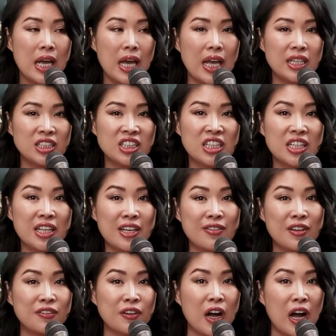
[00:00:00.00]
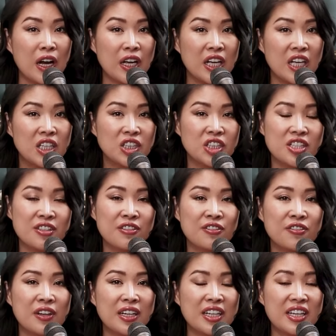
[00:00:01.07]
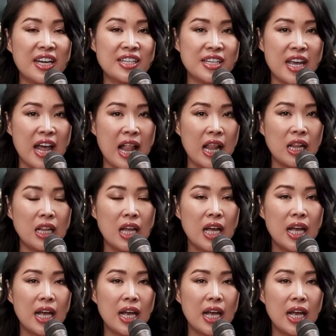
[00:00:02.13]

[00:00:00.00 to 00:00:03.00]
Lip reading: And she didn't give a fuck. She's funny as hell.